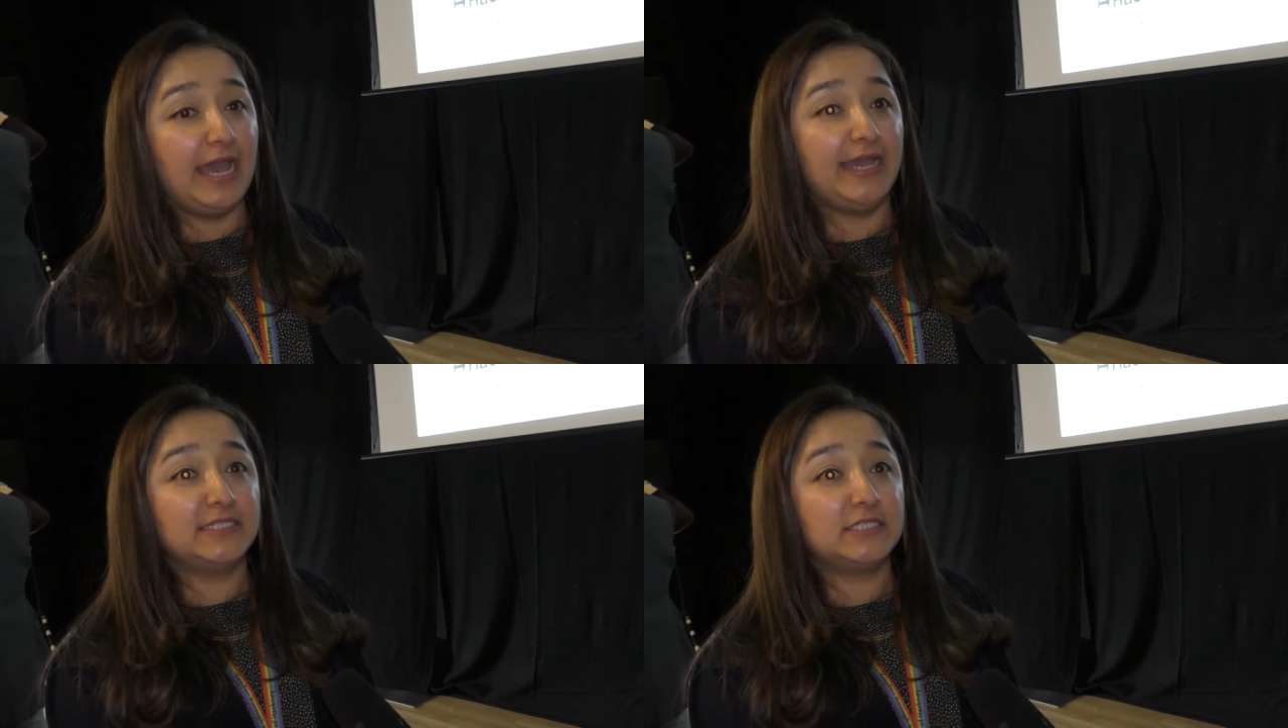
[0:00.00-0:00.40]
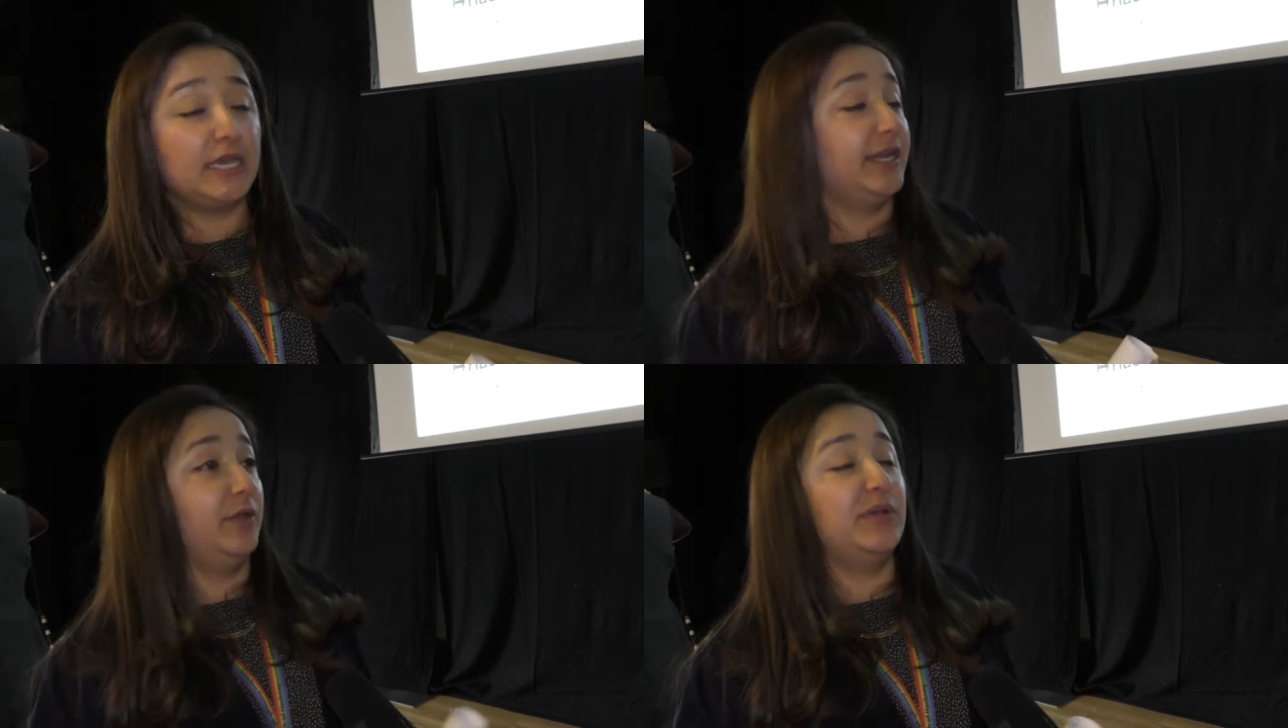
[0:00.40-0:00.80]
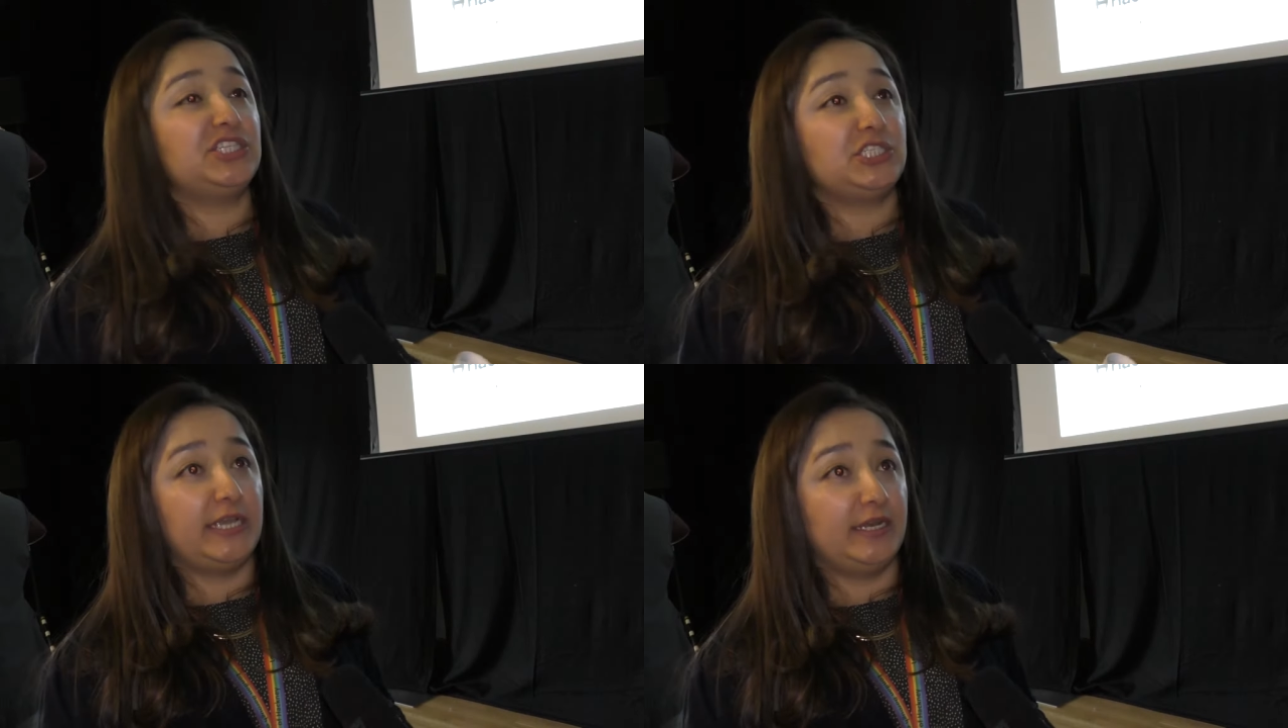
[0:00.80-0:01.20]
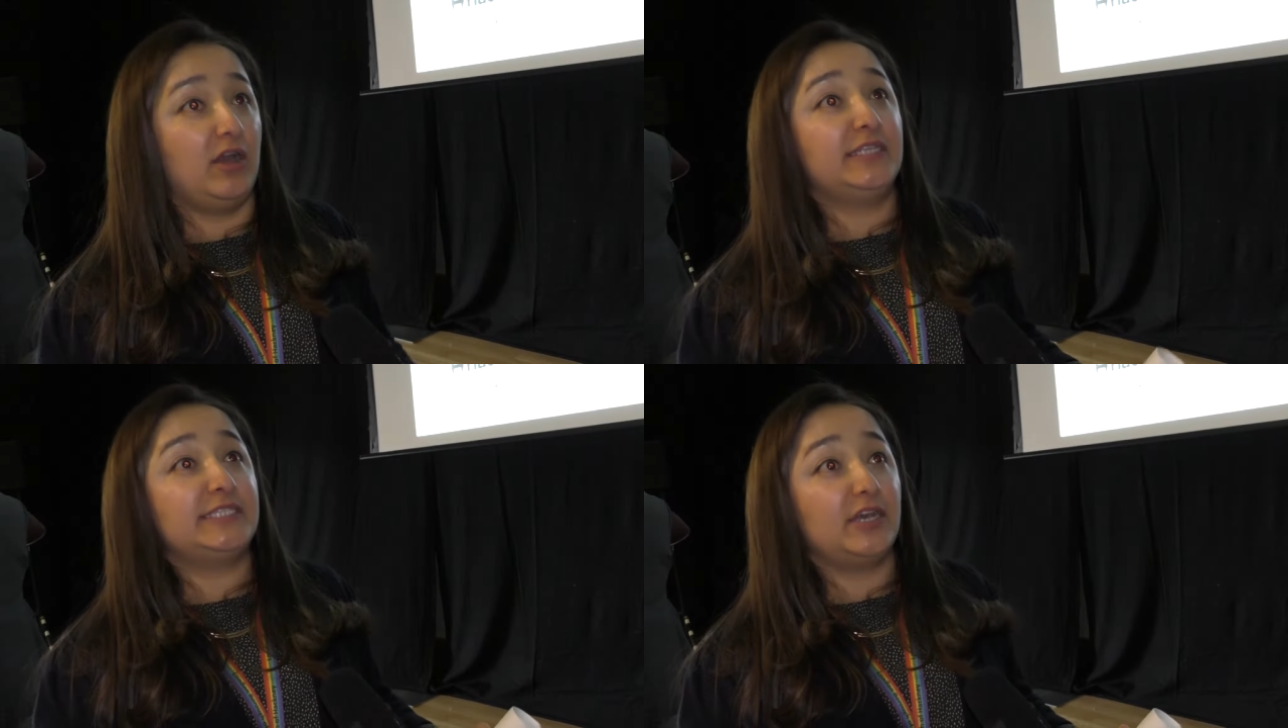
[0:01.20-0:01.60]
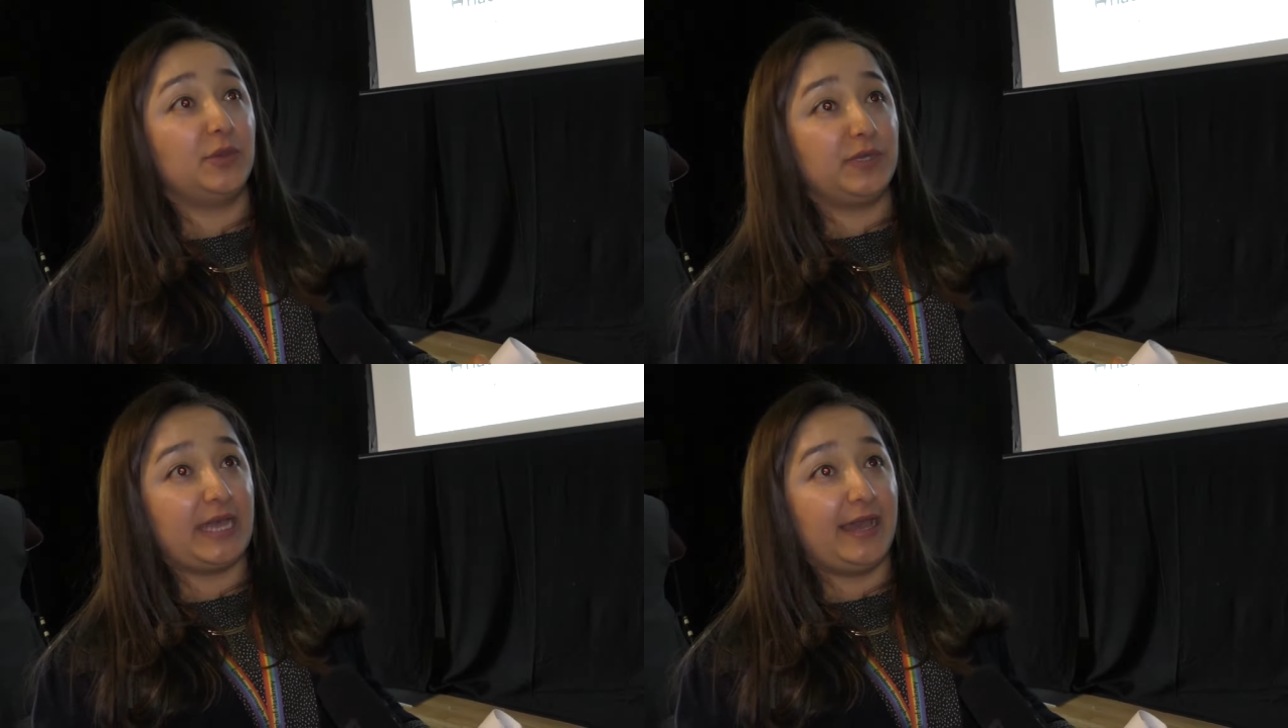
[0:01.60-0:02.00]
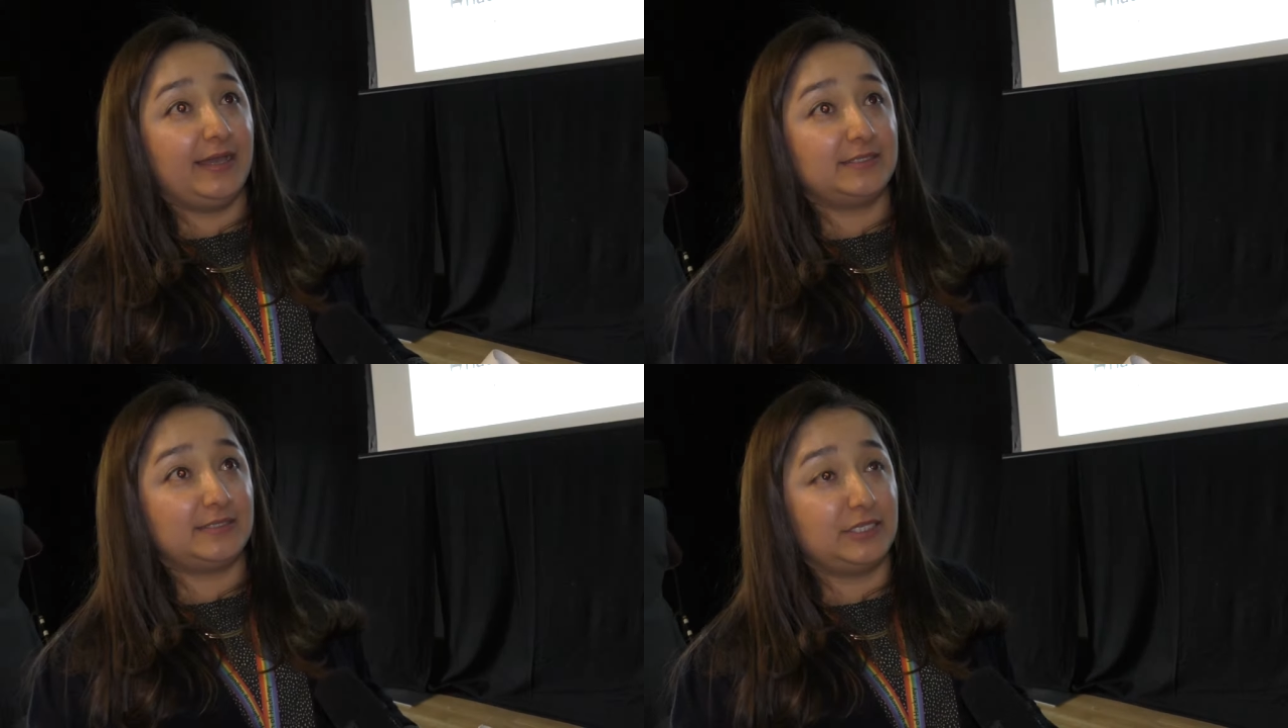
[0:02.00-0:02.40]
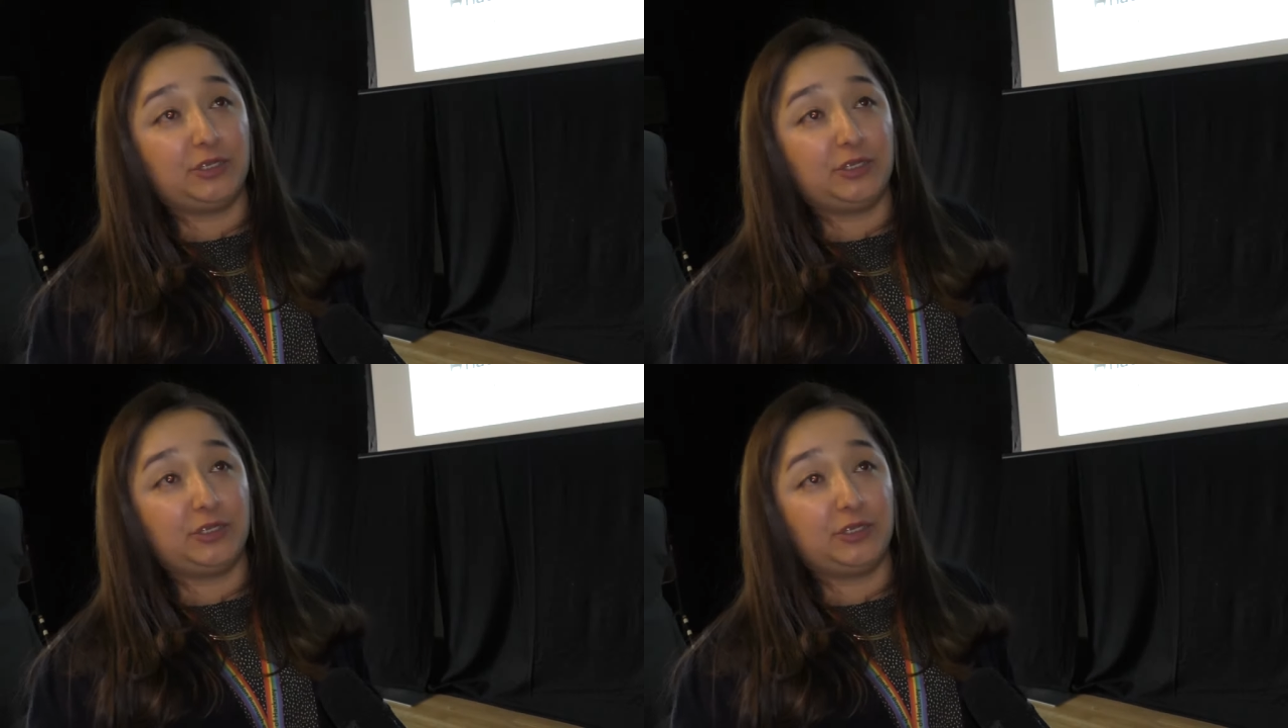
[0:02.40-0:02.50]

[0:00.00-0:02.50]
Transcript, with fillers: and and I wish in hindsight we'd had.